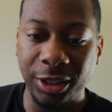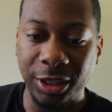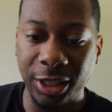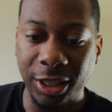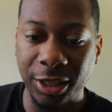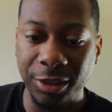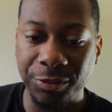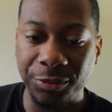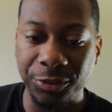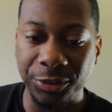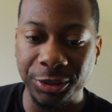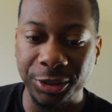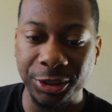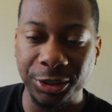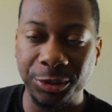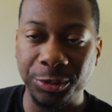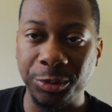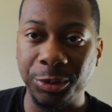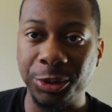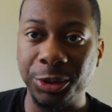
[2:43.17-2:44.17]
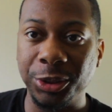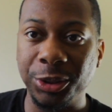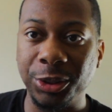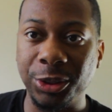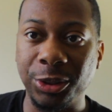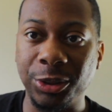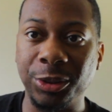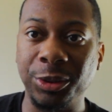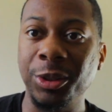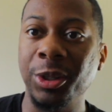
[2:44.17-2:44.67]
have for this one. You
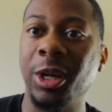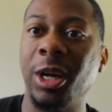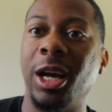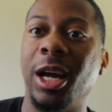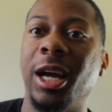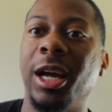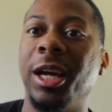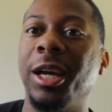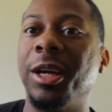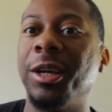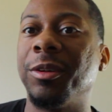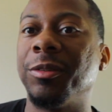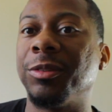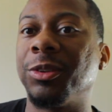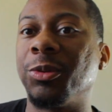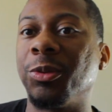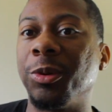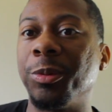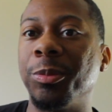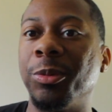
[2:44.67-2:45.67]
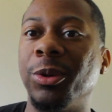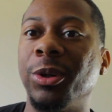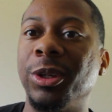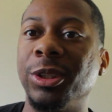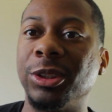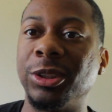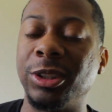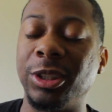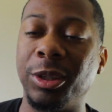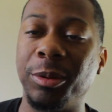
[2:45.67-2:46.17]
know, I have three more
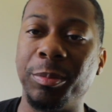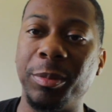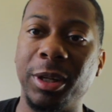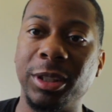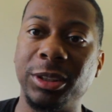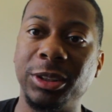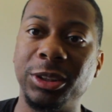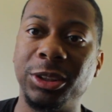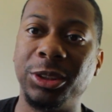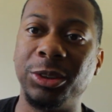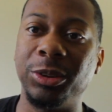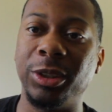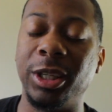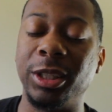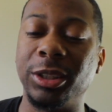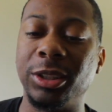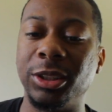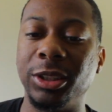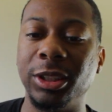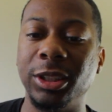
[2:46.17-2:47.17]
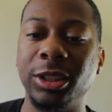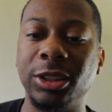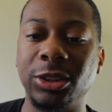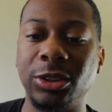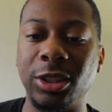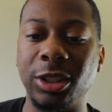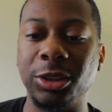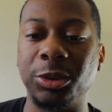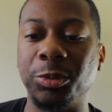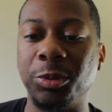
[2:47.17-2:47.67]
others that I'm about to shoot after this,
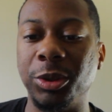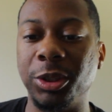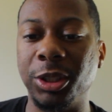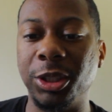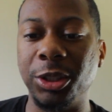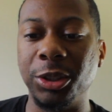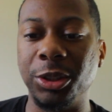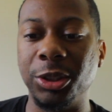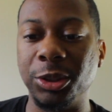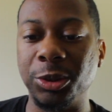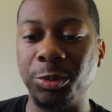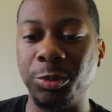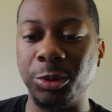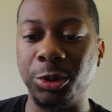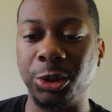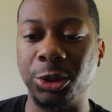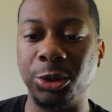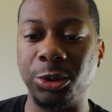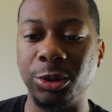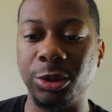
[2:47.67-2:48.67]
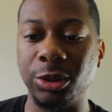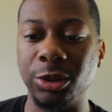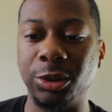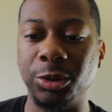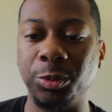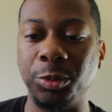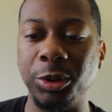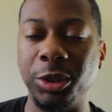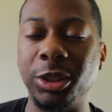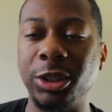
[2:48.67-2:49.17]
so I just want to keep this one short and
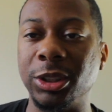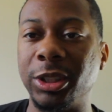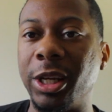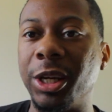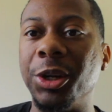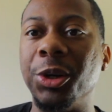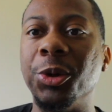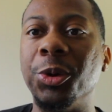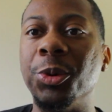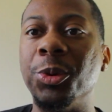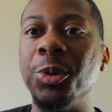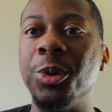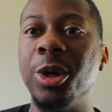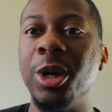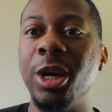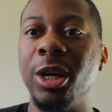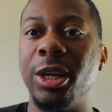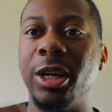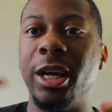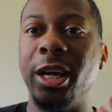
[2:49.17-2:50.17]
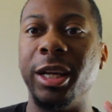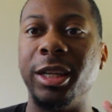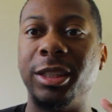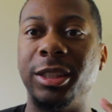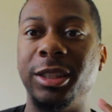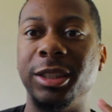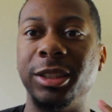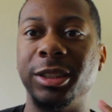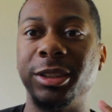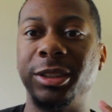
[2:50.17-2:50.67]
sweet, because I knew that
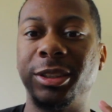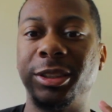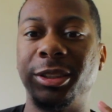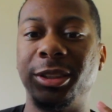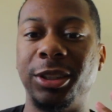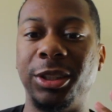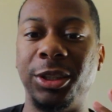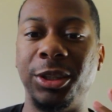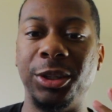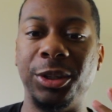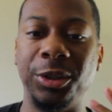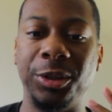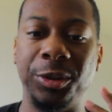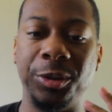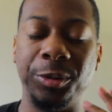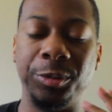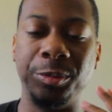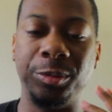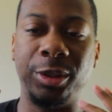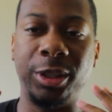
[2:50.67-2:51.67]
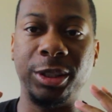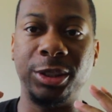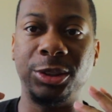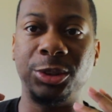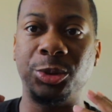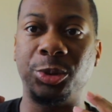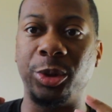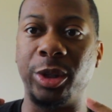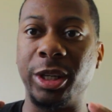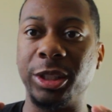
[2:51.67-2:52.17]
this
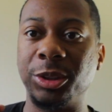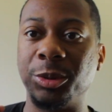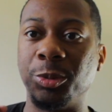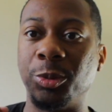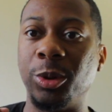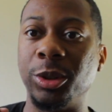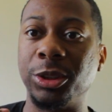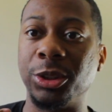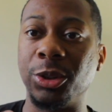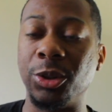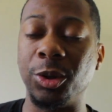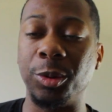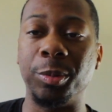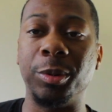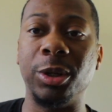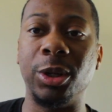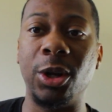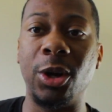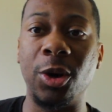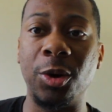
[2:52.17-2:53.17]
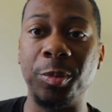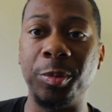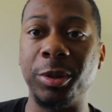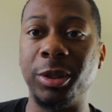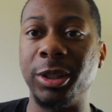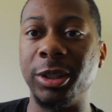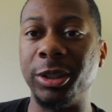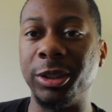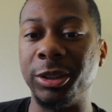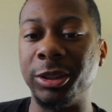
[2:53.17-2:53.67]
reaction wasn't going to be long,
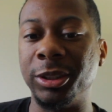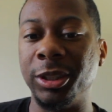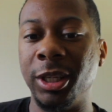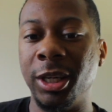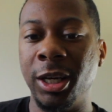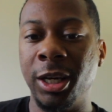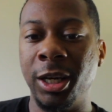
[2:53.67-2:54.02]
because